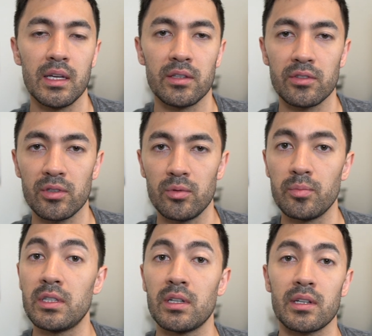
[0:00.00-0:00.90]
So we'll
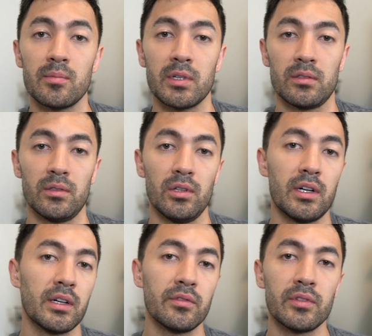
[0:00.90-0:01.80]
be talking about a
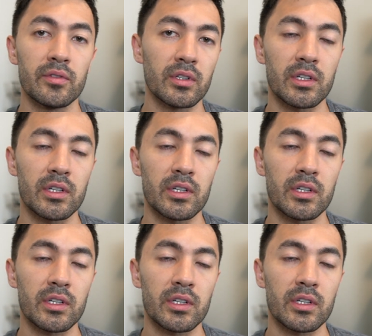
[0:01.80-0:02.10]
lot of different